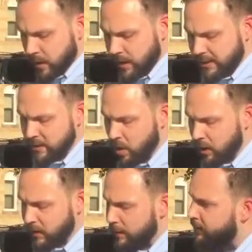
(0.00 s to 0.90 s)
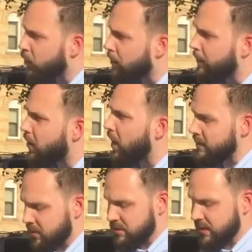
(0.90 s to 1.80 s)
Nick's longtime former
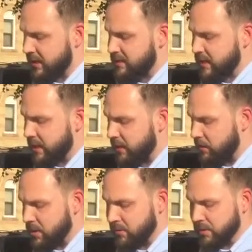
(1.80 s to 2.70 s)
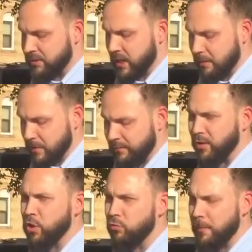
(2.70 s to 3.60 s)
boss, our sitting senator, is under indictment
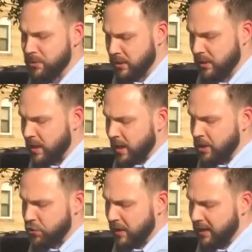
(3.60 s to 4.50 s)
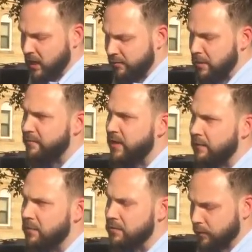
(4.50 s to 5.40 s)
for corruption and trading government
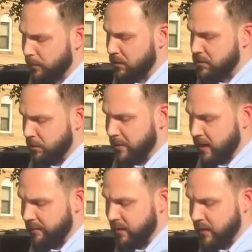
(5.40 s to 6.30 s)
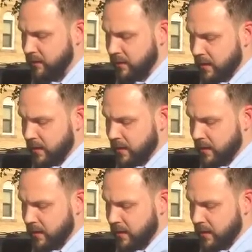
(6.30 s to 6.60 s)
favors for personal benefit.